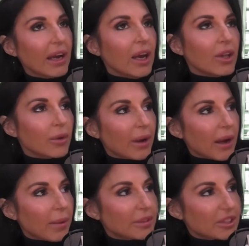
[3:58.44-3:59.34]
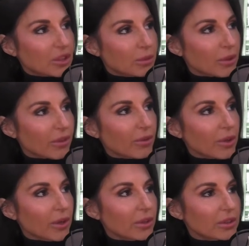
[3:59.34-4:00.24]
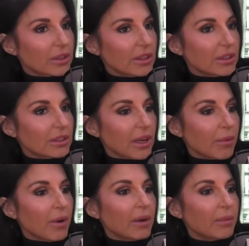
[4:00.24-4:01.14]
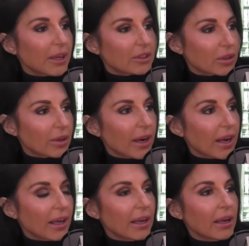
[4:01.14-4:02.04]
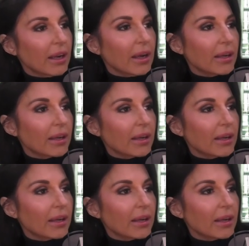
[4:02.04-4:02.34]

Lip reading: the way I position portfolios is I want to make sure I can